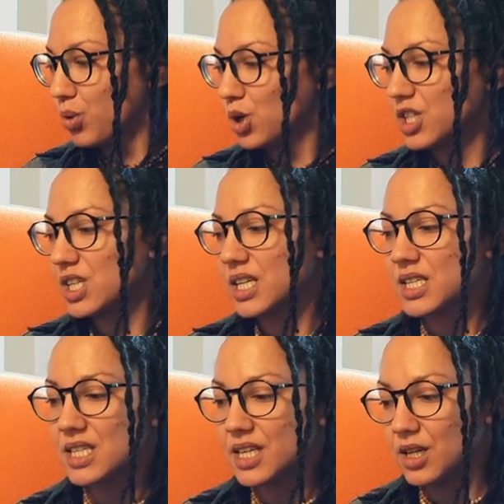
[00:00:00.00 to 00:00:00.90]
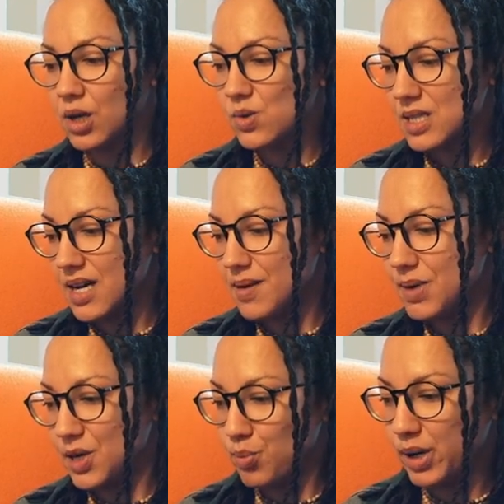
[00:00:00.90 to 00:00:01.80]
Portuguese in No Time,
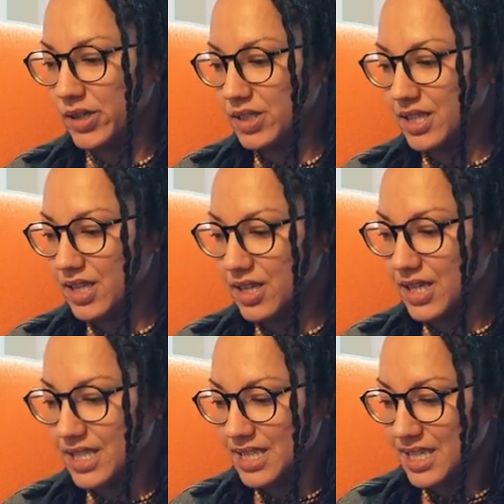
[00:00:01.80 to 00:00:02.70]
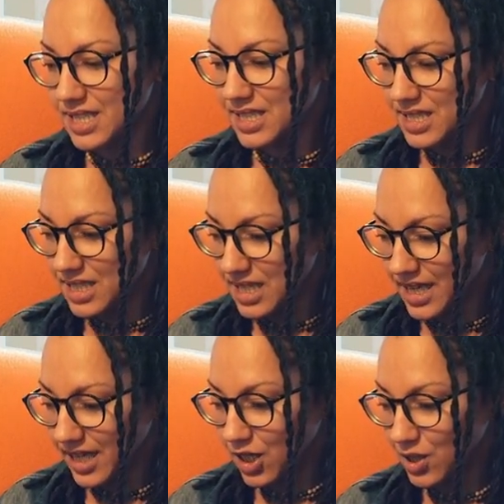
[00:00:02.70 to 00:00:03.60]
and apparently there is a
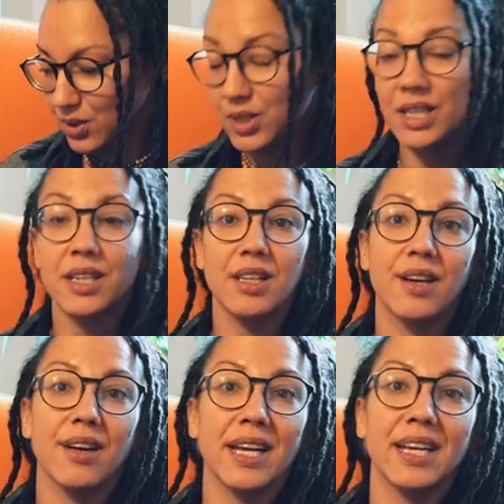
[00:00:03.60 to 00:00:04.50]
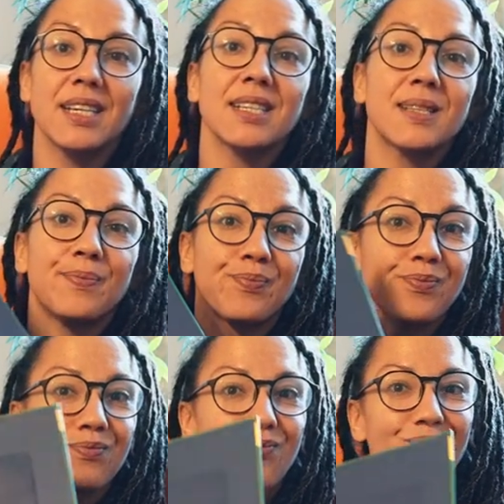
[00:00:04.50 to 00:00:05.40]
CD included. There is.
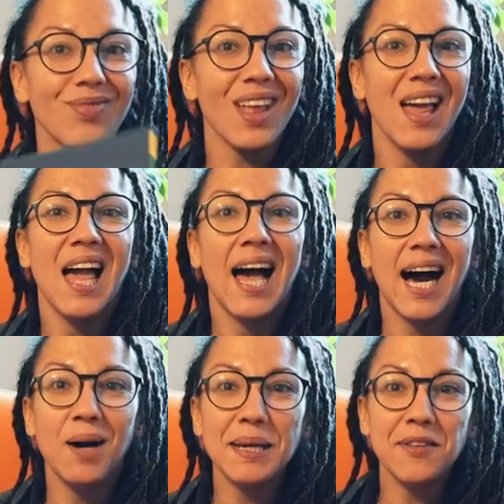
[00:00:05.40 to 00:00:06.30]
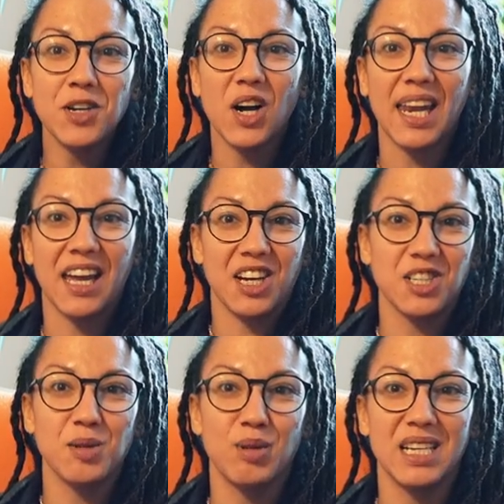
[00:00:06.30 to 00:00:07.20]
How many of y'all can
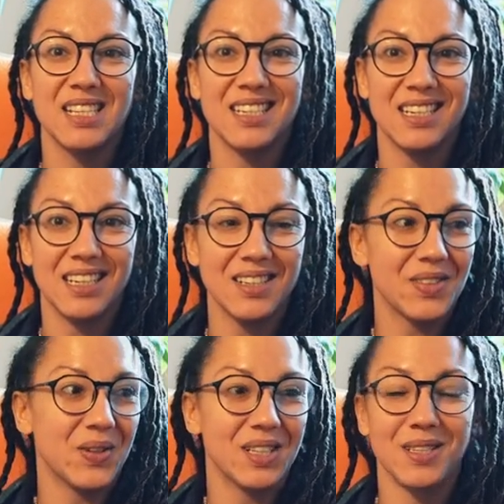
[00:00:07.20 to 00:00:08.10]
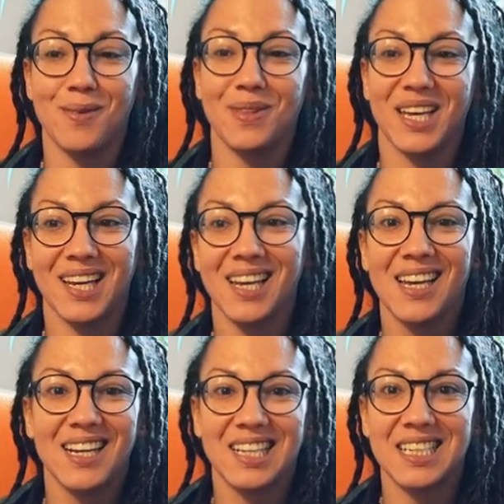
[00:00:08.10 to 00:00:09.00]
actually play CDs on something?
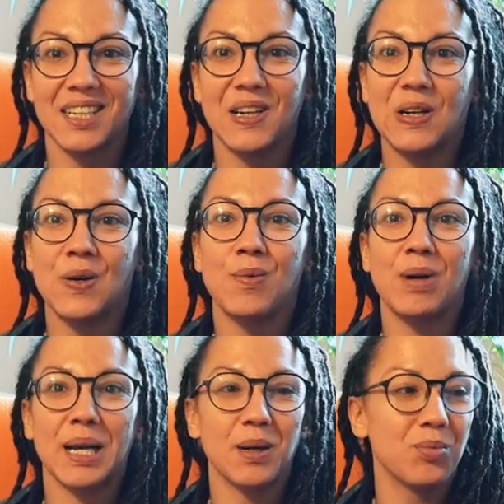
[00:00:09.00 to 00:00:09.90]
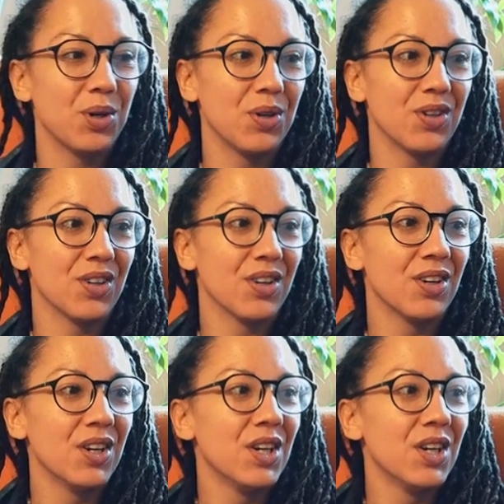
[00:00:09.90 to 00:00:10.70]
Because I know my computer